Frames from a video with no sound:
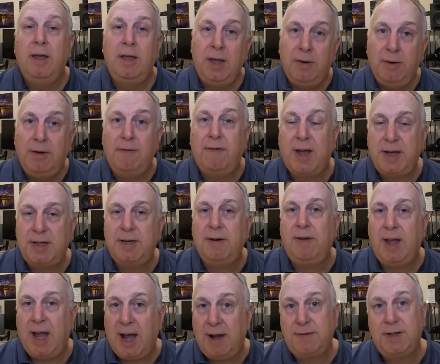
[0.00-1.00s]
you
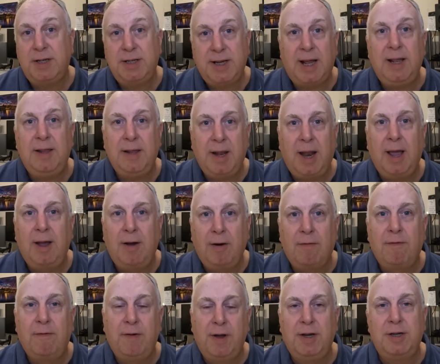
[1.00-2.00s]
effectively have to take the leg
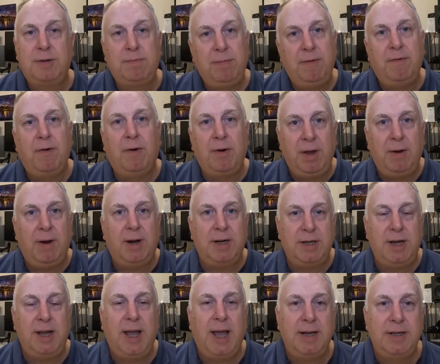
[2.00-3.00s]
off first before you
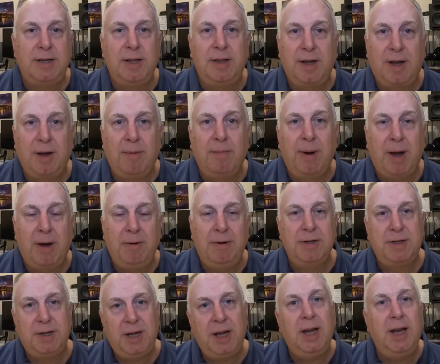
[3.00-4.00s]
actually get to the
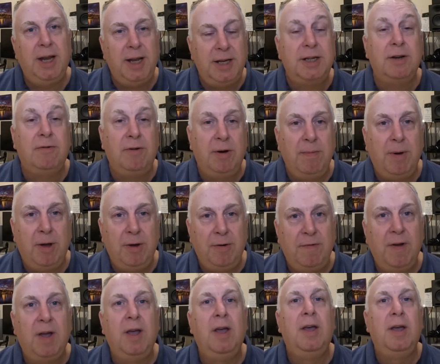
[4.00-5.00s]
components that you need to
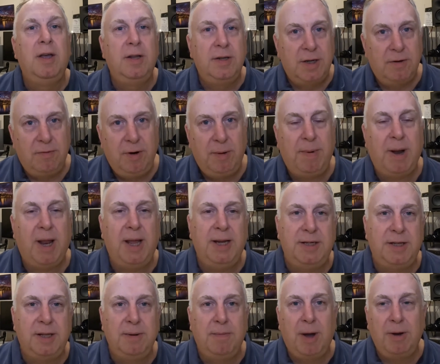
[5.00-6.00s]
remove to
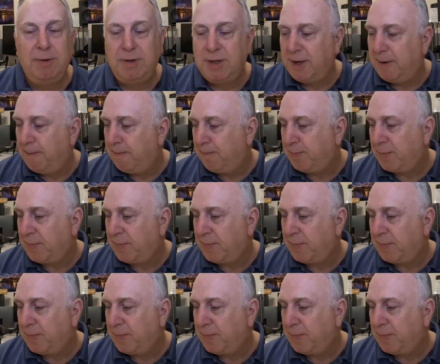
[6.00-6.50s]
replace the motor.